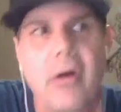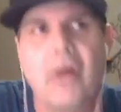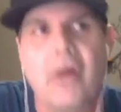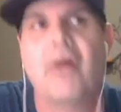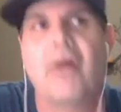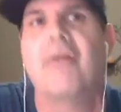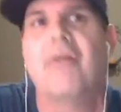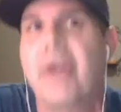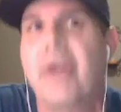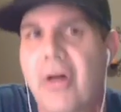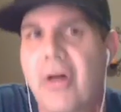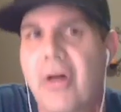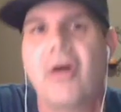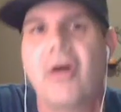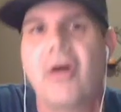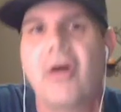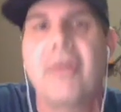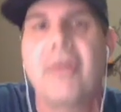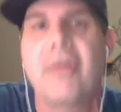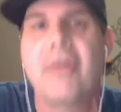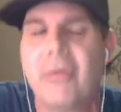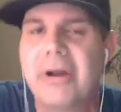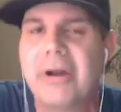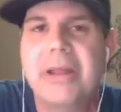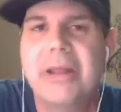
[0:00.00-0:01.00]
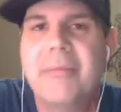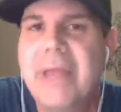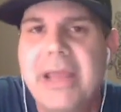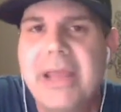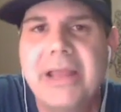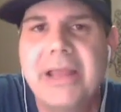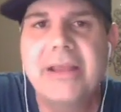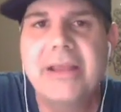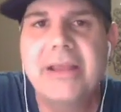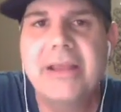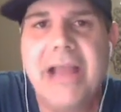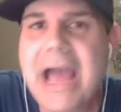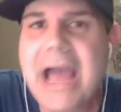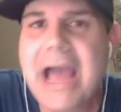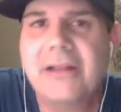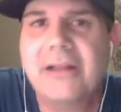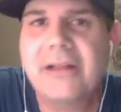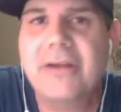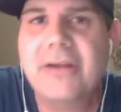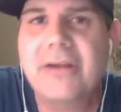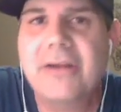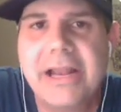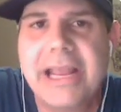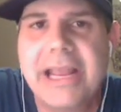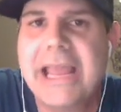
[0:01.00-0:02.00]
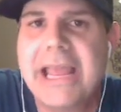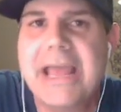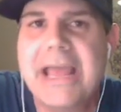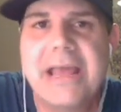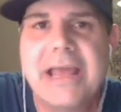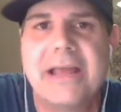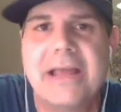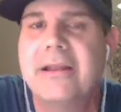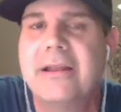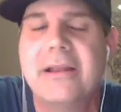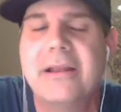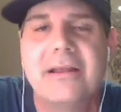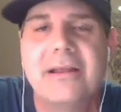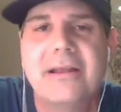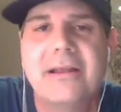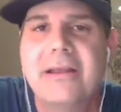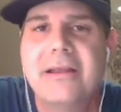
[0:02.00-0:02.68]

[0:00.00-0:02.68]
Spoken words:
over and over. What do you mean? You got to look again.